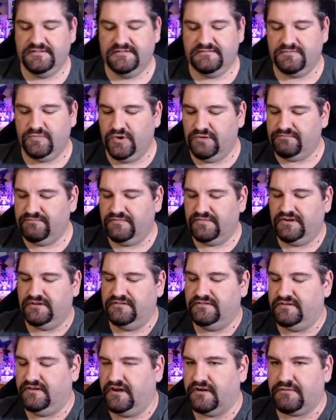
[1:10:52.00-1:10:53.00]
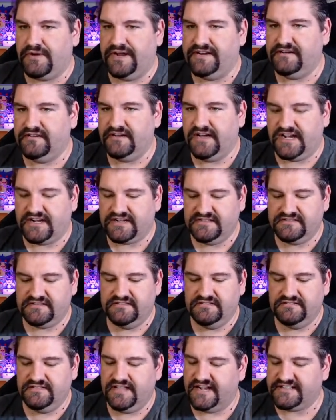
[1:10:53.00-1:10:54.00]
Whoop. All right, knocking
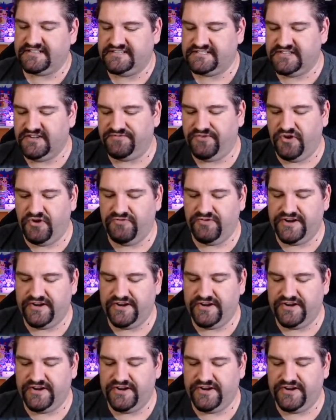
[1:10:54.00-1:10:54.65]
knocking stuff over.